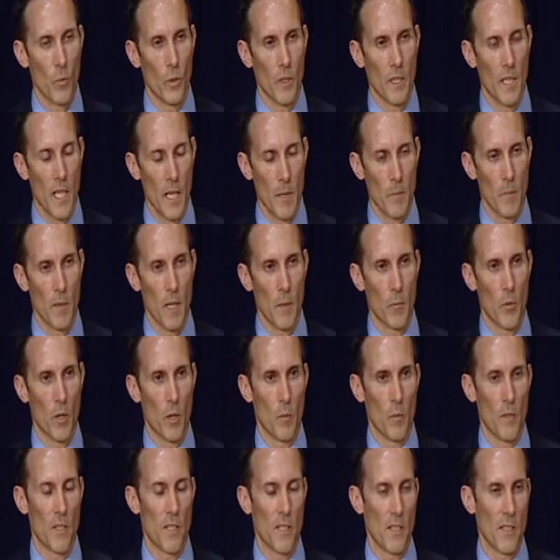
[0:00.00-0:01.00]
would keep their
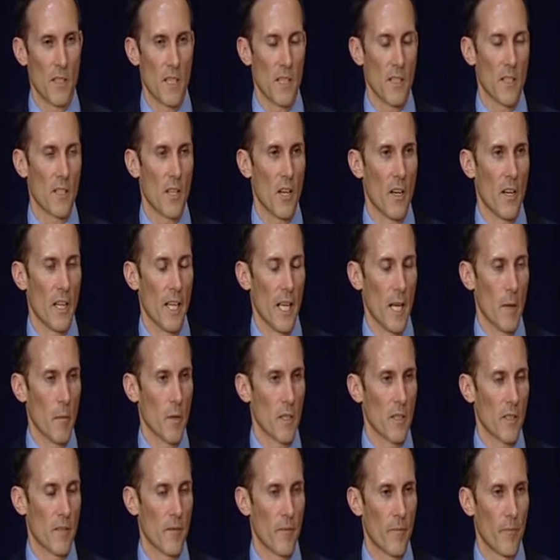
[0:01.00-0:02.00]
promises as Tony
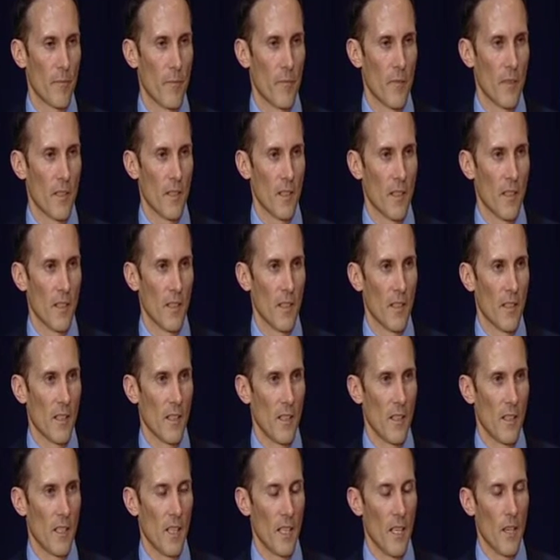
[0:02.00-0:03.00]
Abbott.
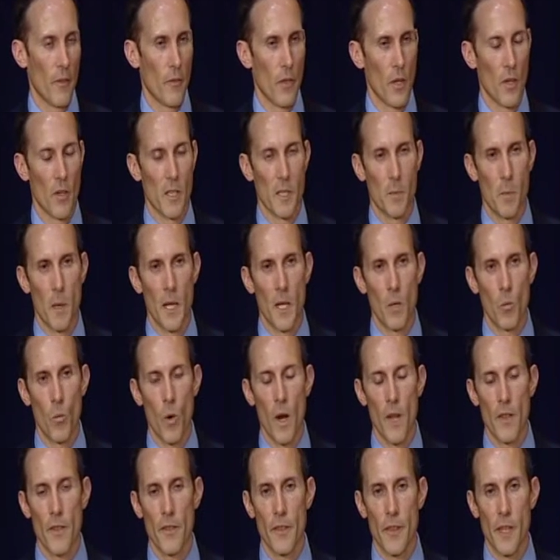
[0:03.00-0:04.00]
If there has been
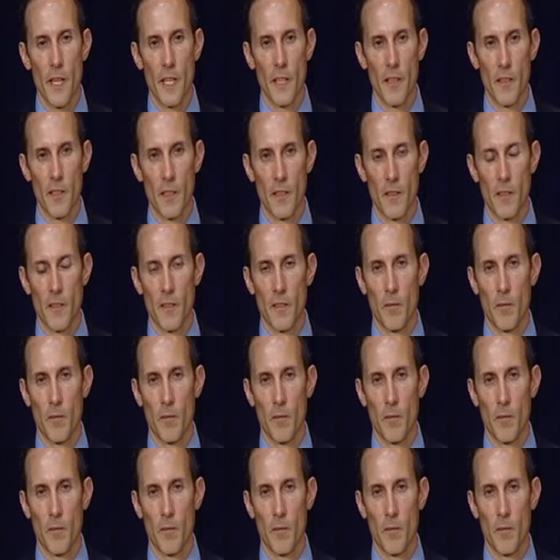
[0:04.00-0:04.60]
one thing that